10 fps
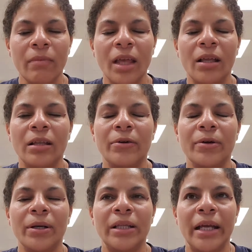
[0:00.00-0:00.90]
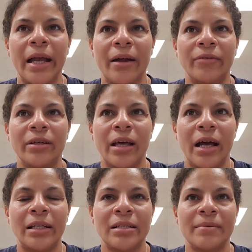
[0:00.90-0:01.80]
the day after
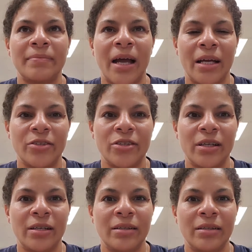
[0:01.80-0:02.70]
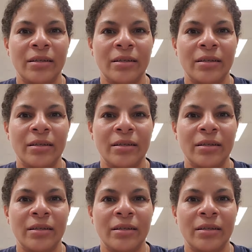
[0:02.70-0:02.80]
that is matching,